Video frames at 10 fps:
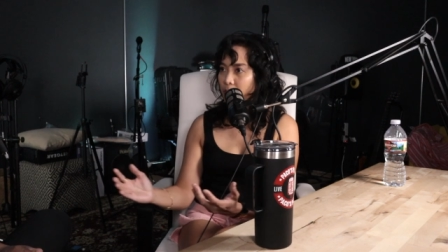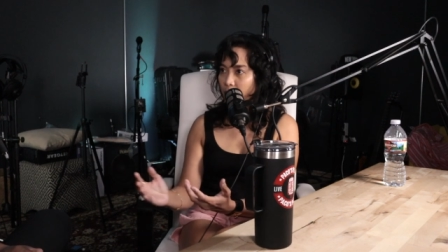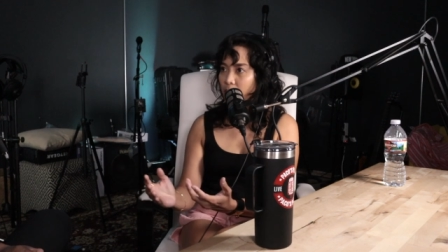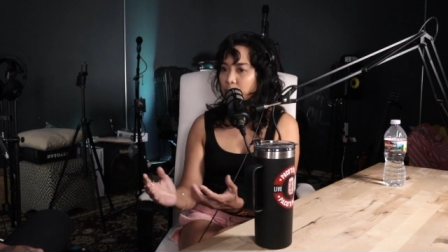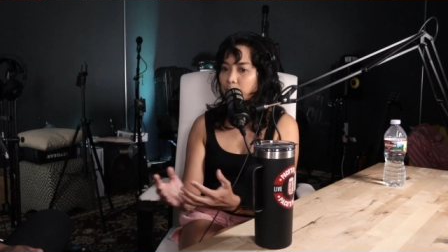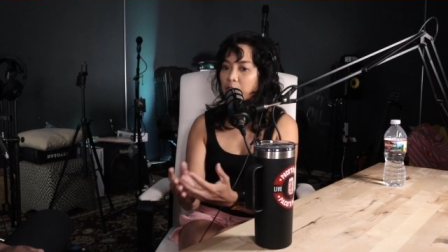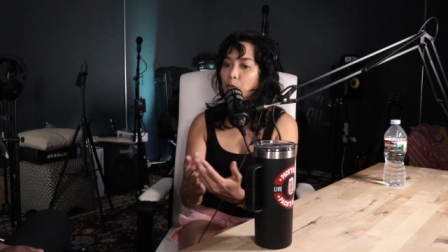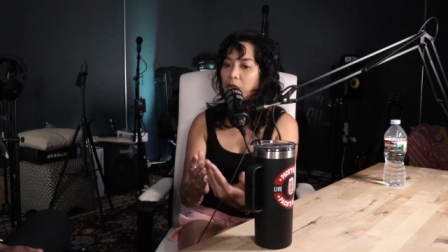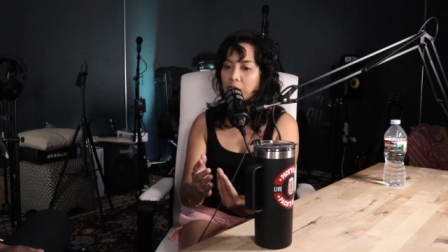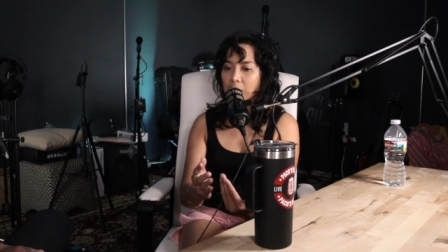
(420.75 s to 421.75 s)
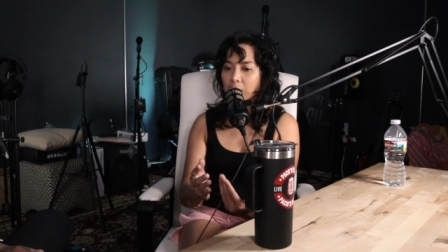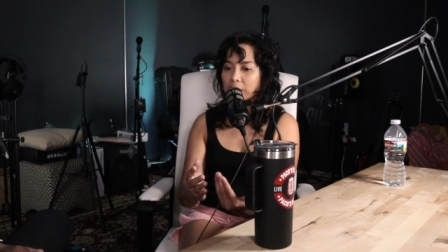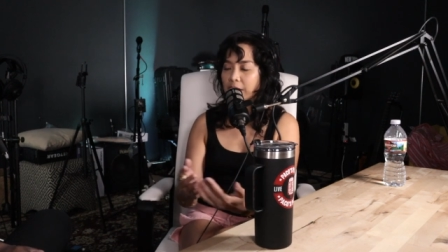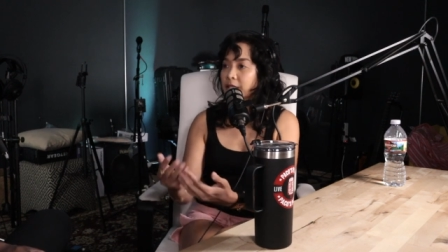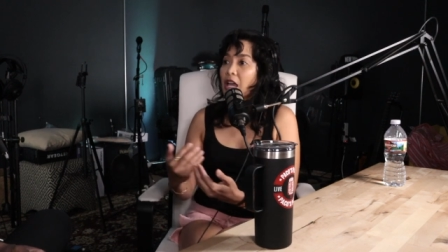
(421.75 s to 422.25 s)
the girls, be with the,
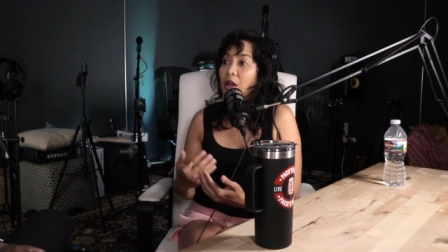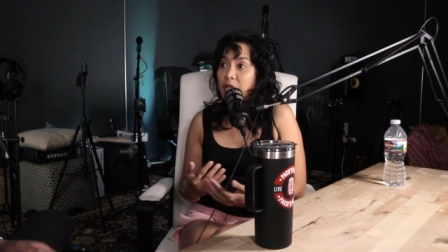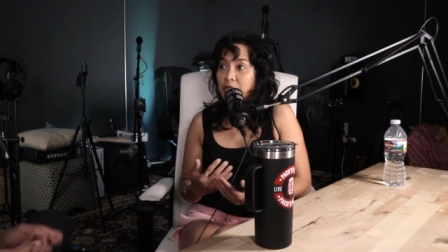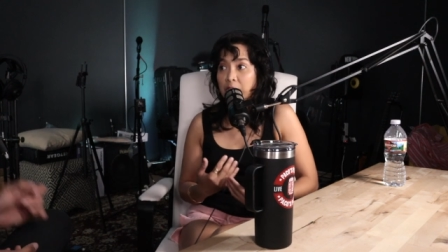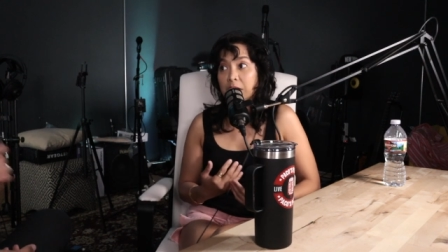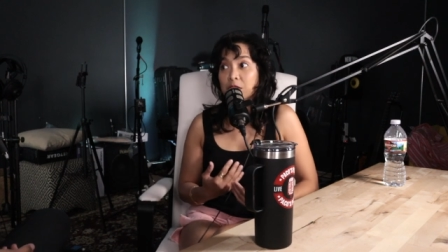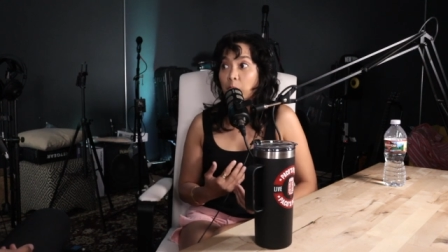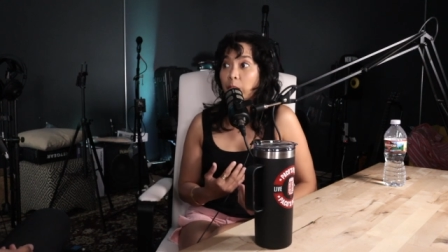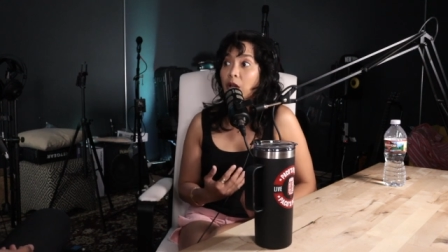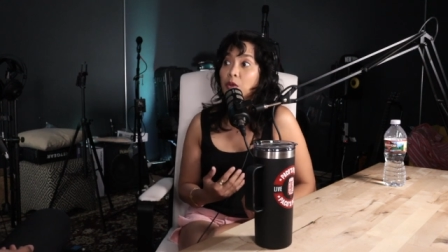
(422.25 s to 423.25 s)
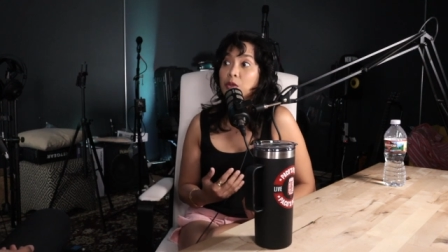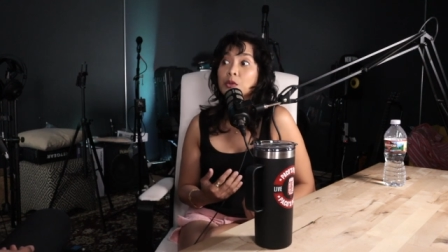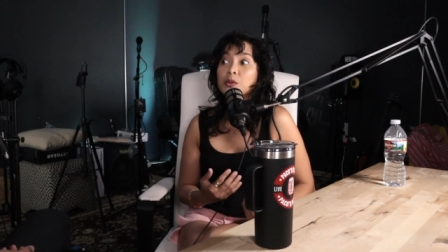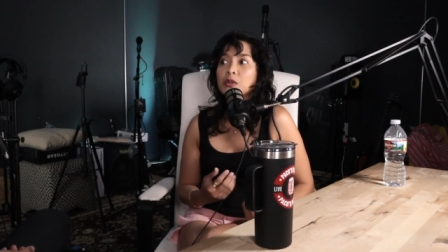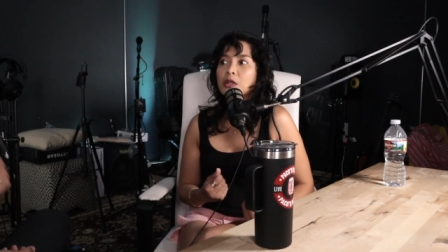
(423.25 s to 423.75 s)
let's say I was in soprano
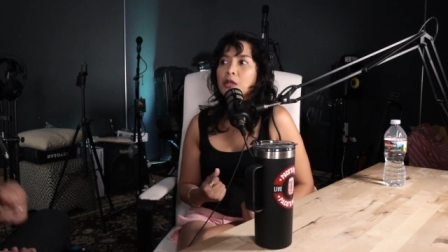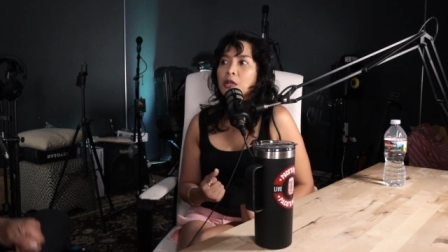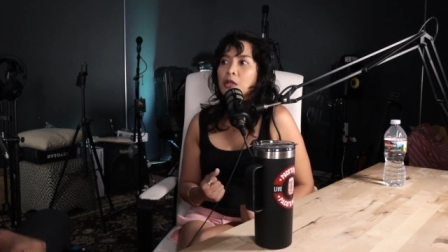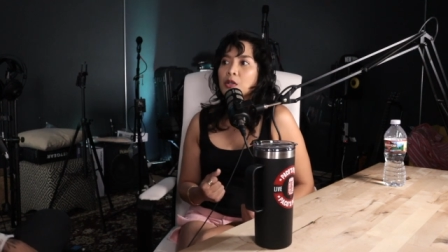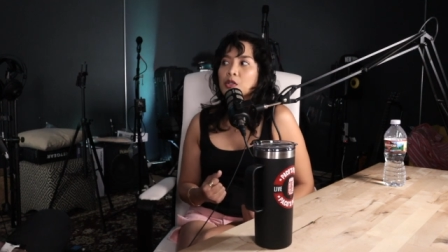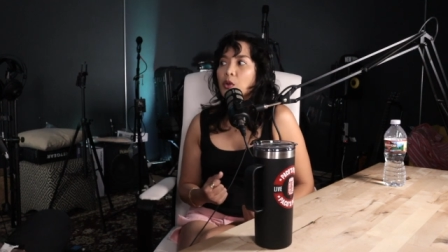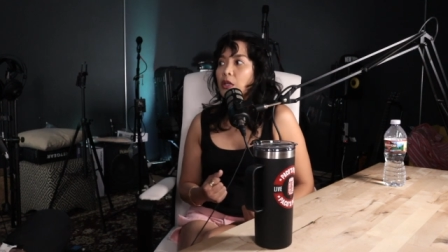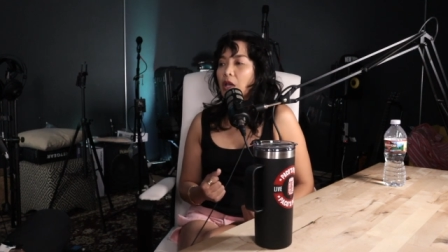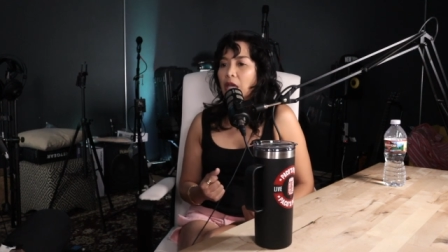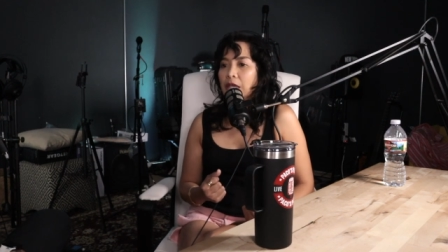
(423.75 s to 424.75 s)
too. So he, I